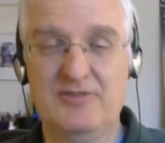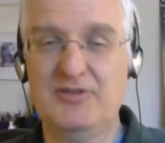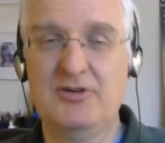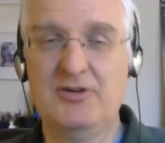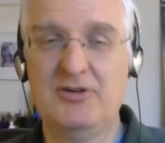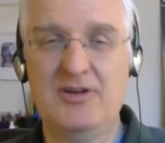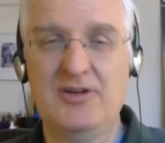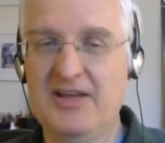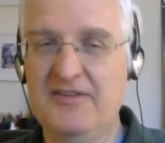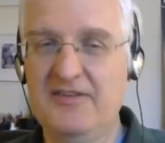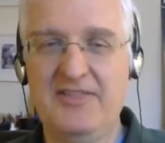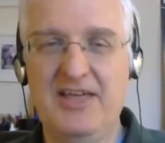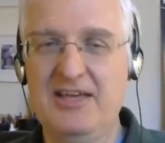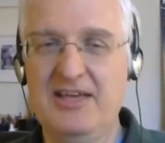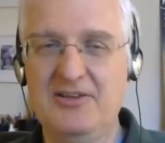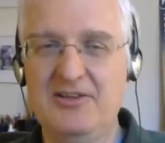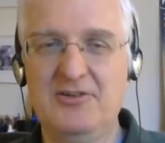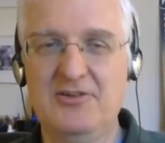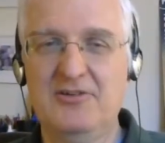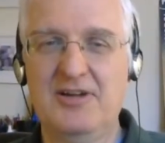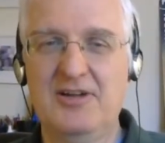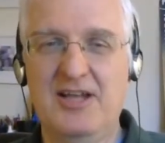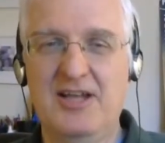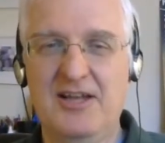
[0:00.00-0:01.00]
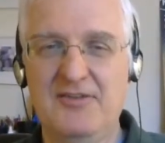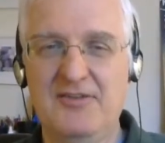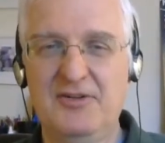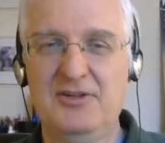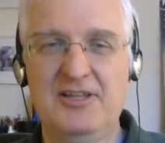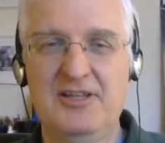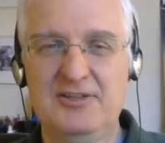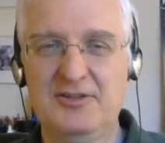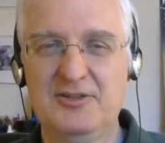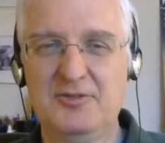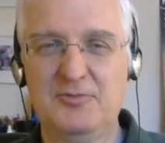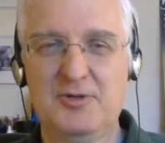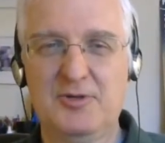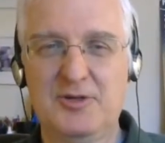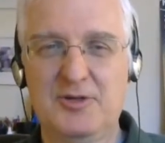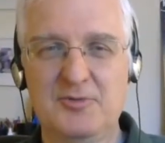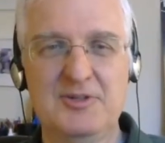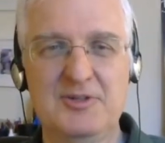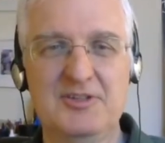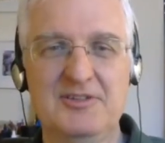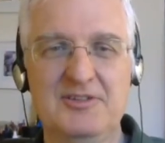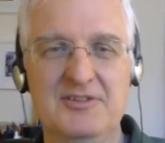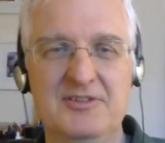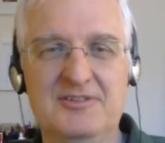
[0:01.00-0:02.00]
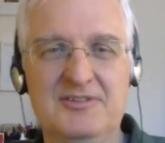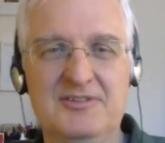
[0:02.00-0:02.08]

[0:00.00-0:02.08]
If you don't have that, you don't have a whole lot to work with.